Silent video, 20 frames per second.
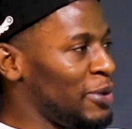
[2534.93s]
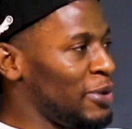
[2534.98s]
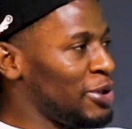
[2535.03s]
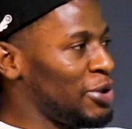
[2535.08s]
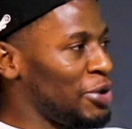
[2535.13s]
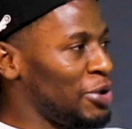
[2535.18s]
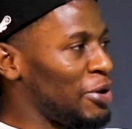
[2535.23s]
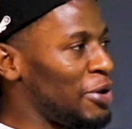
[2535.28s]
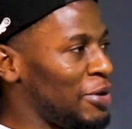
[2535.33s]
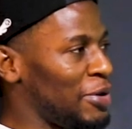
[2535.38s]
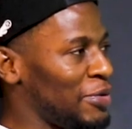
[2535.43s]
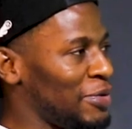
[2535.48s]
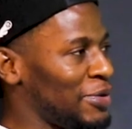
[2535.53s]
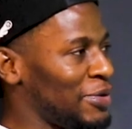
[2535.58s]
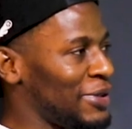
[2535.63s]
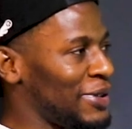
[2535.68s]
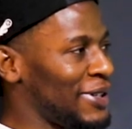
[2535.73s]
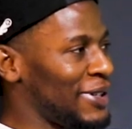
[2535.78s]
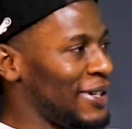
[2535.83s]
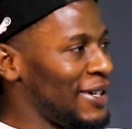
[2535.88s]
pissed you off.
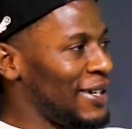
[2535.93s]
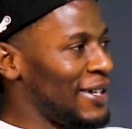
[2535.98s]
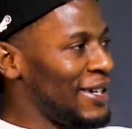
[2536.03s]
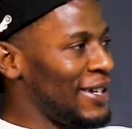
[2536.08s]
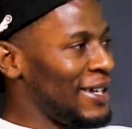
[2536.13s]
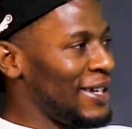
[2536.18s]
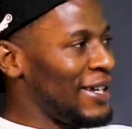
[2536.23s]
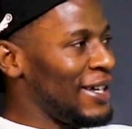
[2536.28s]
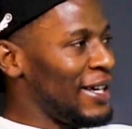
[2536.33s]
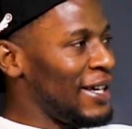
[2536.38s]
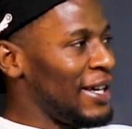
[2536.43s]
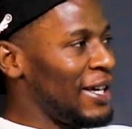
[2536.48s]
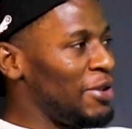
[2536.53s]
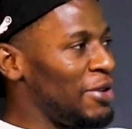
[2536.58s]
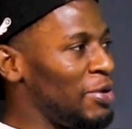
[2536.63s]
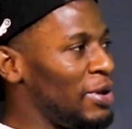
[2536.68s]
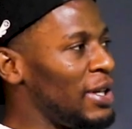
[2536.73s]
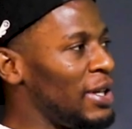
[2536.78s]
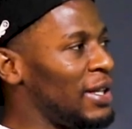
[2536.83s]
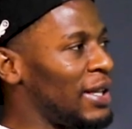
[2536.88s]
He
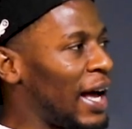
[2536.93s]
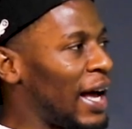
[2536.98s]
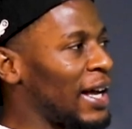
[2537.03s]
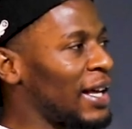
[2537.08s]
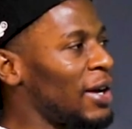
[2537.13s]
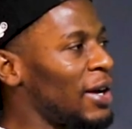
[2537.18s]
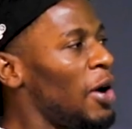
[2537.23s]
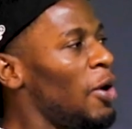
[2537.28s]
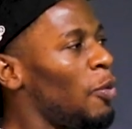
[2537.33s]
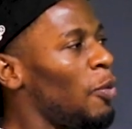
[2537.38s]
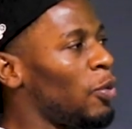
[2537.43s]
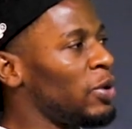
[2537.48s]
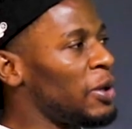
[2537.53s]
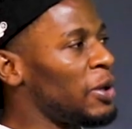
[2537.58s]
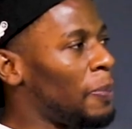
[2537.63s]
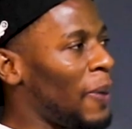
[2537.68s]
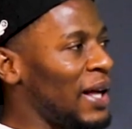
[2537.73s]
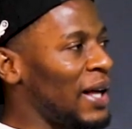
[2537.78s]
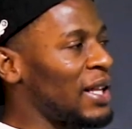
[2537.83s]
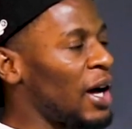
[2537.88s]
really, like, with the
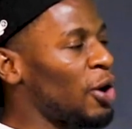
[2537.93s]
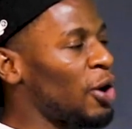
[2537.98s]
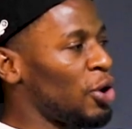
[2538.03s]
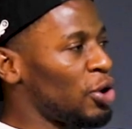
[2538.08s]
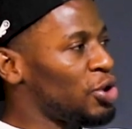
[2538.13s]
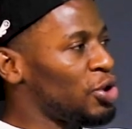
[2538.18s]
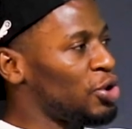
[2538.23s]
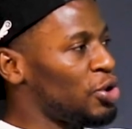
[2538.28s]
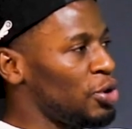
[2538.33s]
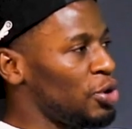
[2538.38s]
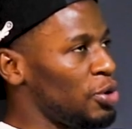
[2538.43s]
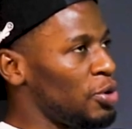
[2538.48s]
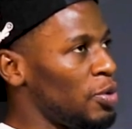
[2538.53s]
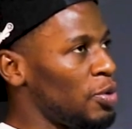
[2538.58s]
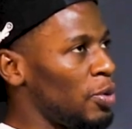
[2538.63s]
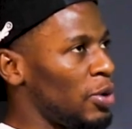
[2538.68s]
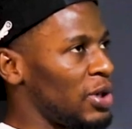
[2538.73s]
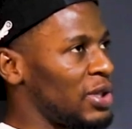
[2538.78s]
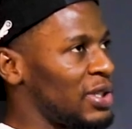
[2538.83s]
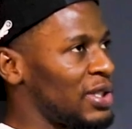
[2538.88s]
part that got to you
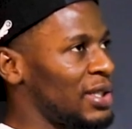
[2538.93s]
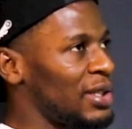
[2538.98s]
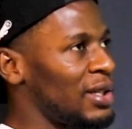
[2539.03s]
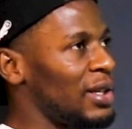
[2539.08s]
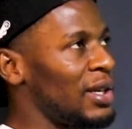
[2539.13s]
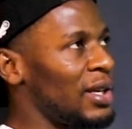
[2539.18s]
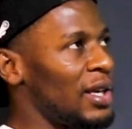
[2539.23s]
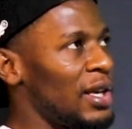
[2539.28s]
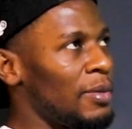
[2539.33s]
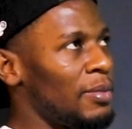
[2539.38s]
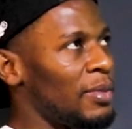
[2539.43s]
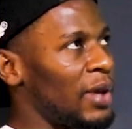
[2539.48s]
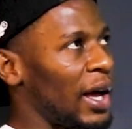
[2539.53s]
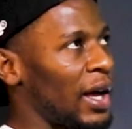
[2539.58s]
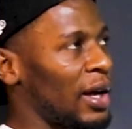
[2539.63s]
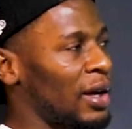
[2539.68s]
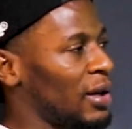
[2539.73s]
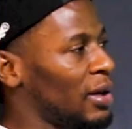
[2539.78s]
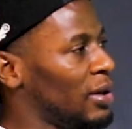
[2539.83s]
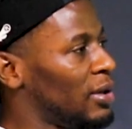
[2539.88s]
was him,
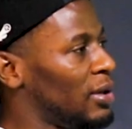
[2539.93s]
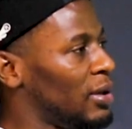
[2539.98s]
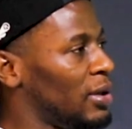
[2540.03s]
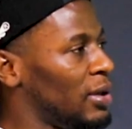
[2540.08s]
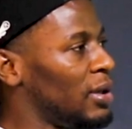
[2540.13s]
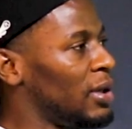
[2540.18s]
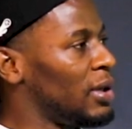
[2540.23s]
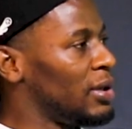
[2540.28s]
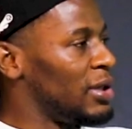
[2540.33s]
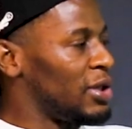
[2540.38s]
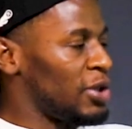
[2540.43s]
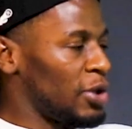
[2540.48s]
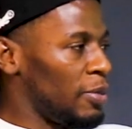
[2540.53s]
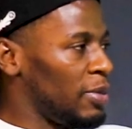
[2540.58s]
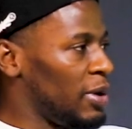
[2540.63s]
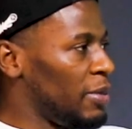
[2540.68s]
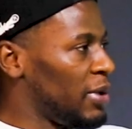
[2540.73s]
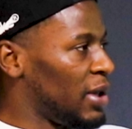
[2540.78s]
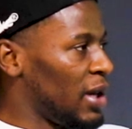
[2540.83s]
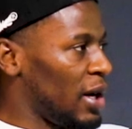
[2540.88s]
like, the
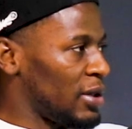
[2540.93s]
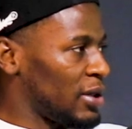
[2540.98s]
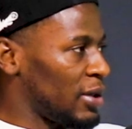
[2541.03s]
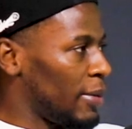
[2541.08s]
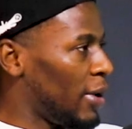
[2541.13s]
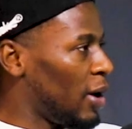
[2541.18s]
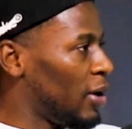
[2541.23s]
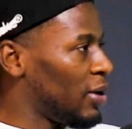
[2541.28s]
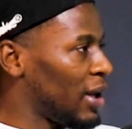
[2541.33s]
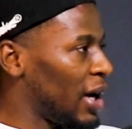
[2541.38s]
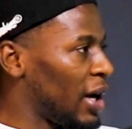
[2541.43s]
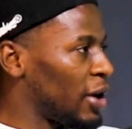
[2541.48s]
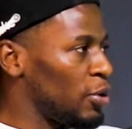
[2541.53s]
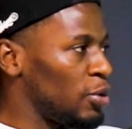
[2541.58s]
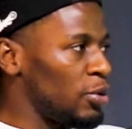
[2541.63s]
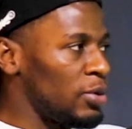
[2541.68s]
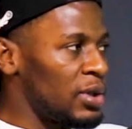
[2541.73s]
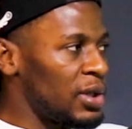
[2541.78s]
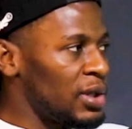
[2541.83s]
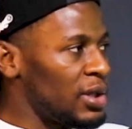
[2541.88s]
subliminals about, like,
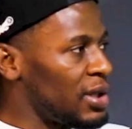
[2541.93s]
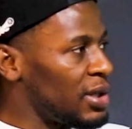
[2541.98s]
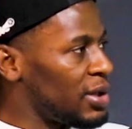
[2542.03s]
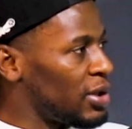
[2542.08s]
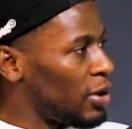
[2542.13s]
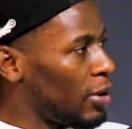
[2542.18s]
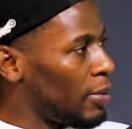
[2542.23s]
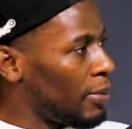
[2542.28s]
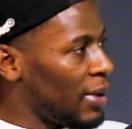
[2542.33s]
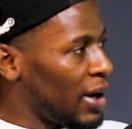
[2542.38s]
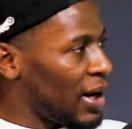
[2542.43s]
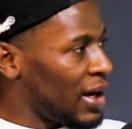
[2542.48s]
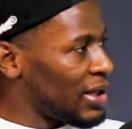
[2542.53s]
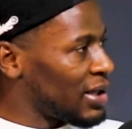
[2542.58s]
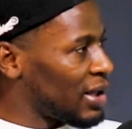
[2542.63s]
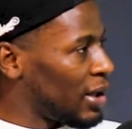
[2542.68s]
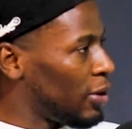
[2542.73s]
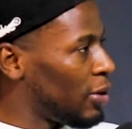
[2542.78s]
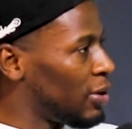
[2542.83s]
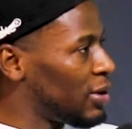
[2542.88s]
you need these numbers
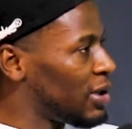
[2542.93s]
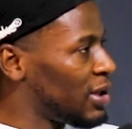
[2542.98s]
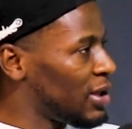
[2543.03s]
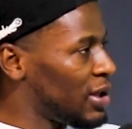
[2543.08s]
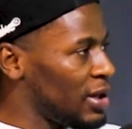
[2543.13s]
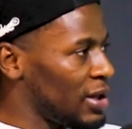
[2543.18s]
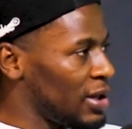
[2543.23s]
and all these things.